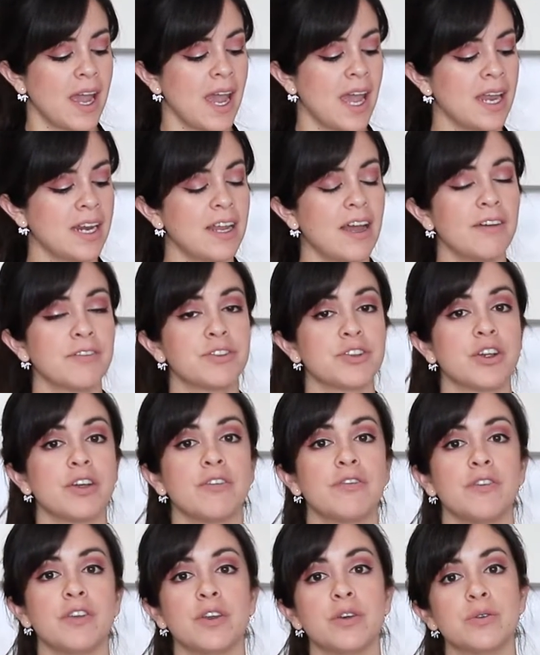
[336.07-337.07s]
And after
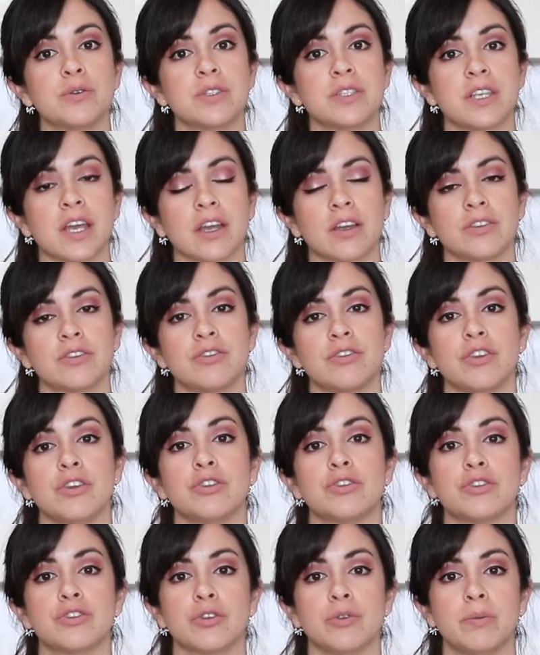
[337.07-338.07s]
a few seconds,
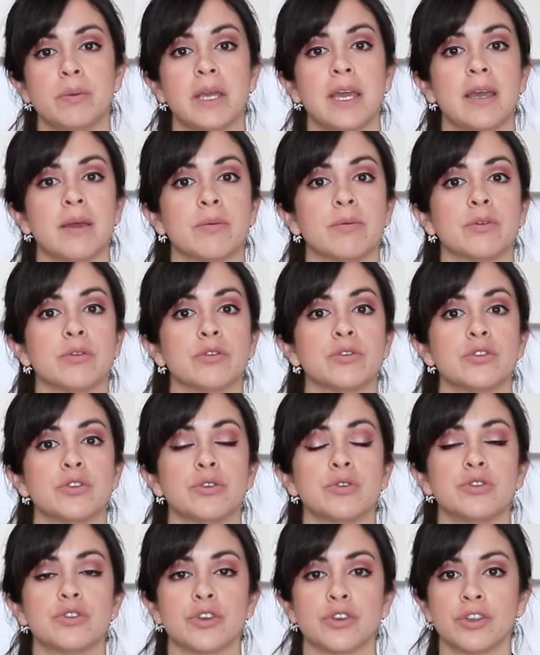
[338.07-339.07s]
you should be able
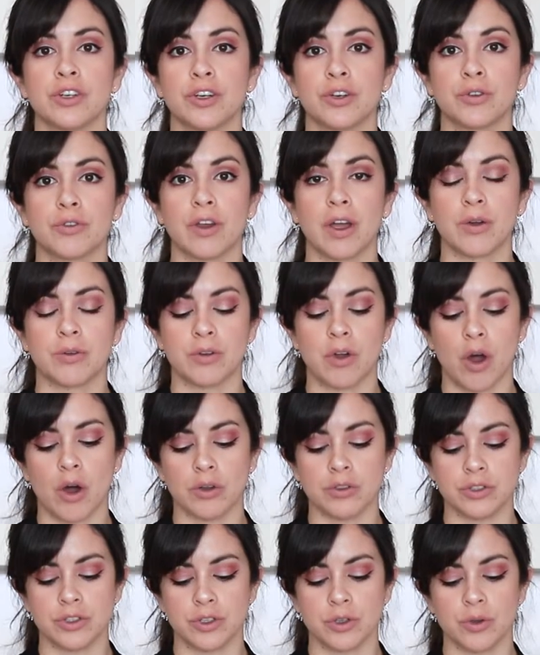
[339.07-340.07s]
to turn it around
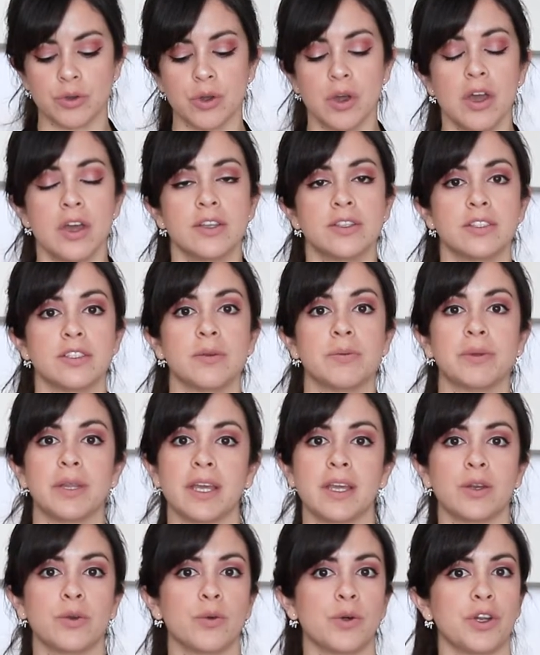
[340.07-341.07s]
onto the
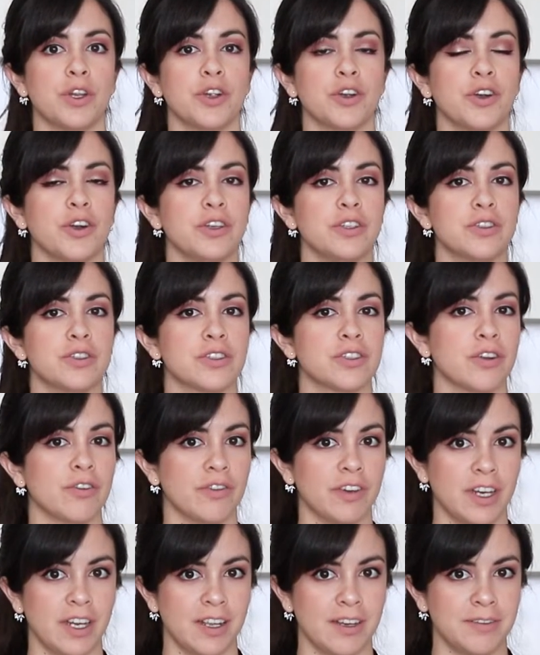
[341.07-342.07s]
plate where you're going to
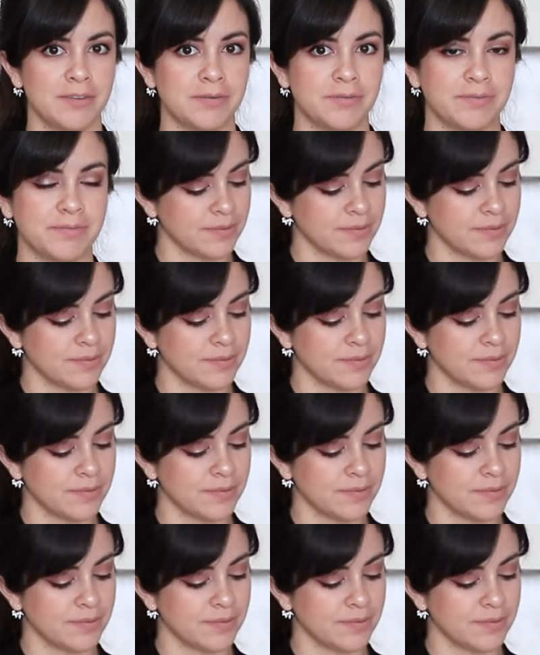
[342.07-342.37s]
serve it in.